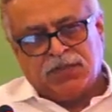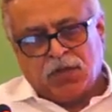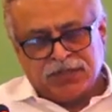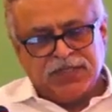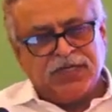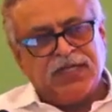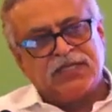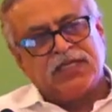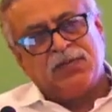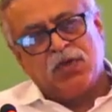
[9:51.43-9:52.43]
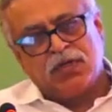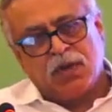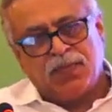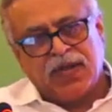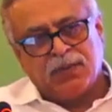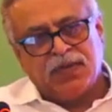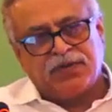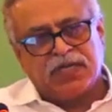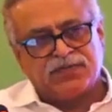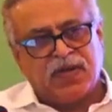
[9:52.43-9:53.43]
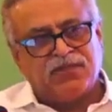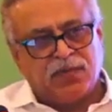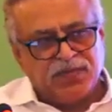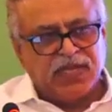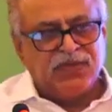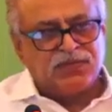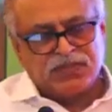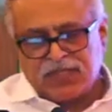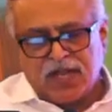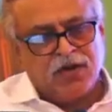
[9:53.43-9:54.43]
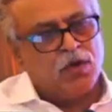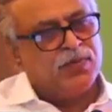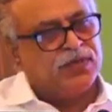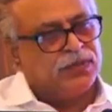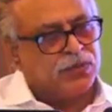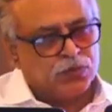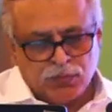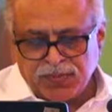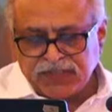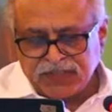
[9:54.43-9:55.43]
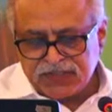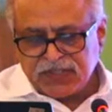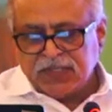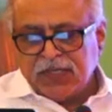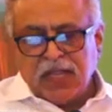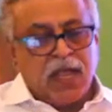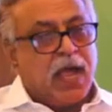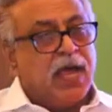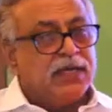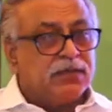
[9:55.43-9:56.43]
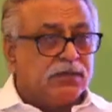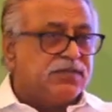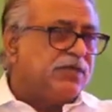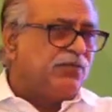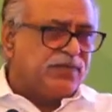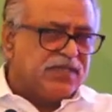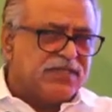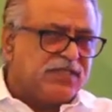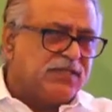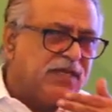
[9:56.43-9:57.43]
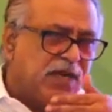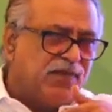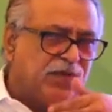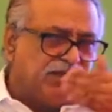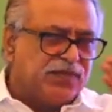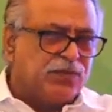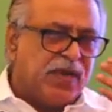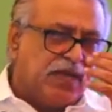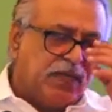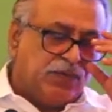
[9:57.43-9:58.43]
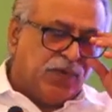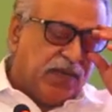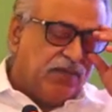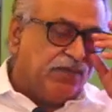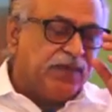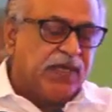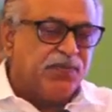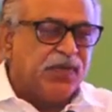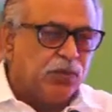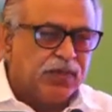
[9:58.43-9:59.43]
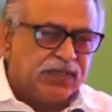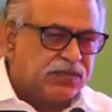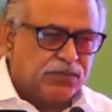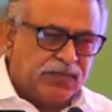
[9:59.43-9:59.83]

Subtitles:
Northern India's ABO incompatible transplant from Delhi, which was carried out between the two brothers. And since the advent of this 2012, we have been doing this